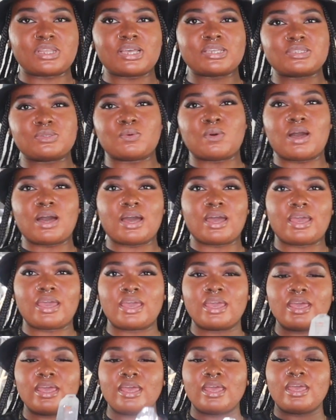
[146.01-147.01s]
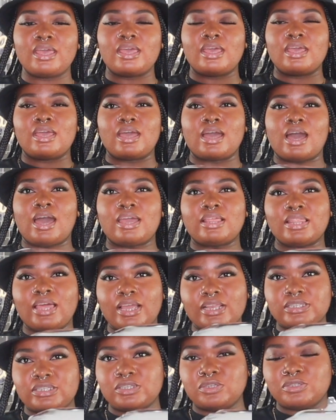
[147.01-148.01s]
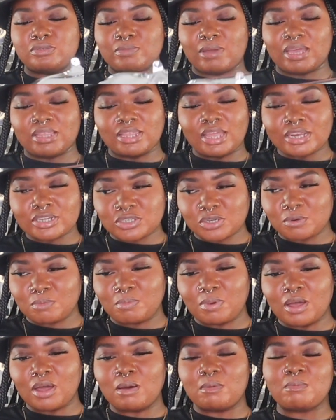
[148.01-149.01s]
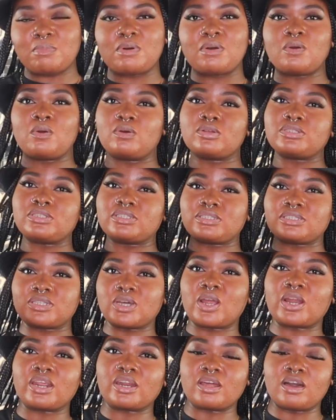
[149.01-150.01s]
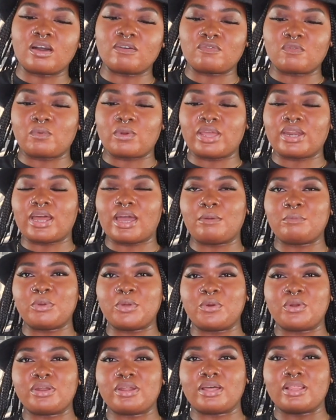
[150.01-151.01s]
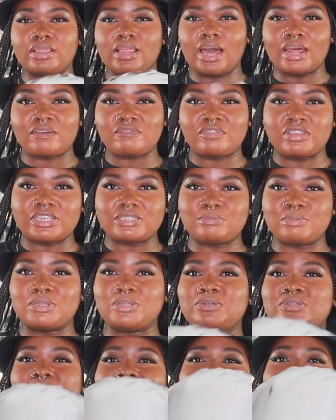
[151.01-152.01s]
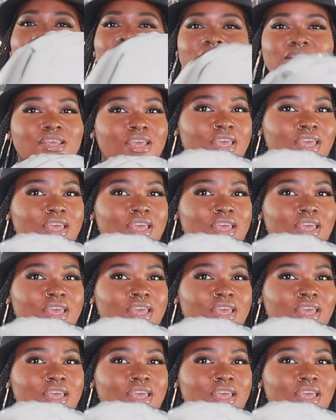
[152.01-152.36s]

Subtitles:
That's why I like to use my electric pump to start it off when I'm doing a lot of these balloons. But